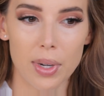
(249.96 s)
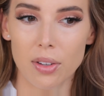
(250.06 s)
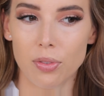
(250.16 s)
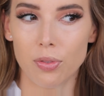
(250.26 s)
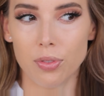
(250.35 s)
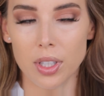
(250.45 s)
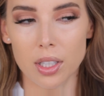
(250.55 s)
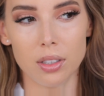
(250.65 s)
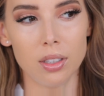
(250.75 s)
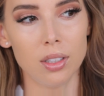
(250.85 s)
But I
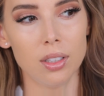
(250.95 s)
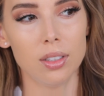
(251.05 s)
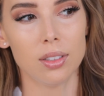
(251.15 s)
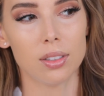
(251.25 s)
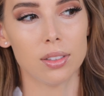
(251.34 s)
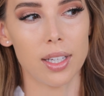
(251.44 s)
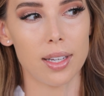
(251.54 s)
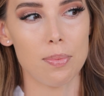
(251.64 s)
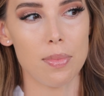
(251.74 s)
feel like